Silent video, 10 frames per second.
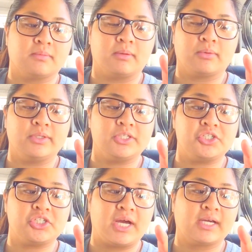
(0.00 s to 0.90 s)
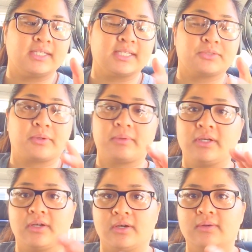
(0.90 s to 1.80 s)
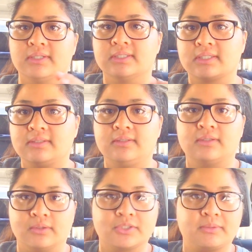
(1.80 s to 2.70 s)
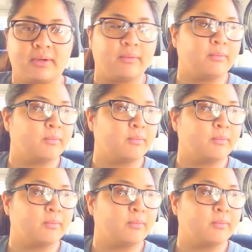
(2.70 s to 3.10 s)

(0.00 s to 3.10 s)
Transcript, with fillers: but I'm going to check because that's where I'm going to go because it's close to my